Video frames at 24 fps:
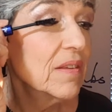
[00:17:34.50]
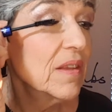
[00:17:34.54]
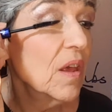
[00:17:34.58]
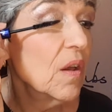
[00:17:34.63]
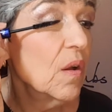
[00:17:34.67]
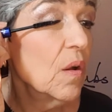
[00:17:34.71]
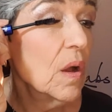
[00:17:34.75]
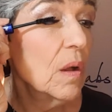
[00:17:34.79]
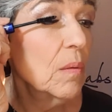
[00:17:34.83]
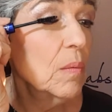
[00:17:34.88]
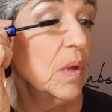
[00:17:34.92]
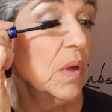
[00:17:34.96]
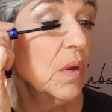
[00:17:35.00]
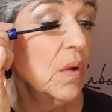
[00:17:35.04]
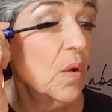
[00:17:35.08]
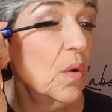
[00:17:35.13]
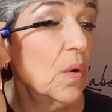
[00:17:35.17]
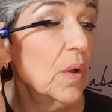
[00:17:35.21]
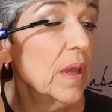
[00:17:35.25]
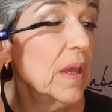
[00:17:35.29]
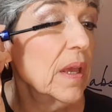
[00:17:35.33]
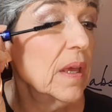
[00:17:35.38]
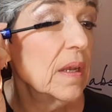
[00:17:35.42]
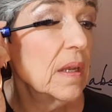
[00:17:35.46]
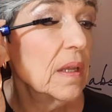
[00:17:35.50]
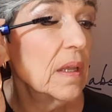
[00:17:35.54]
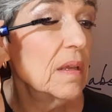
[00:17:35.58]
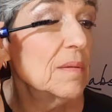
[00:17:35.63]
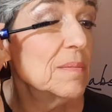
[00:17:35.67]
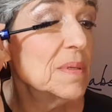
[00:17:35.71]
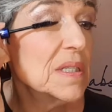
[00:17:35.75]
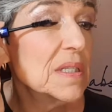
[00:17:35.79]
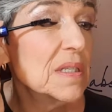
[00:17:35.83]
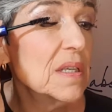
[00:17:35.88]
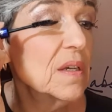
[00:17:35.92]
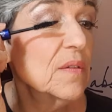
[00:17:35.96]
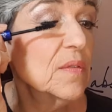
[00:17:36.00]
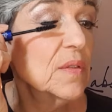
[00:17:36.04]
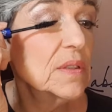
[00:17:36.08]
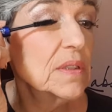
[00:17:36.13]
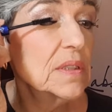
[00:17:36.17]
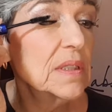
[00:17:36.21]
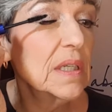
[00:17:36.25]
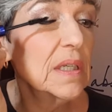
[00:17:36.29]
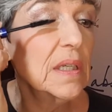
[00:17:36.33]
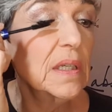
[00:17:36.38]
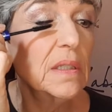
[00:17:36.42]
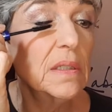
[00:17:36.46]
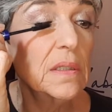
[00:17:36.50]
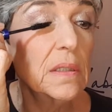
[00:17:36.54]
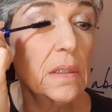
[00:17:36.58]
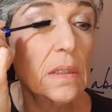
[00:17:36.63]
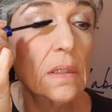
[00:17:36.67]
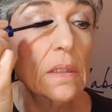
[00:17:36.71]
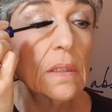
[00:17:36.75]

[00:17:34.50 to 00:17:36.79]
So I'm going to go ahead and give myself a second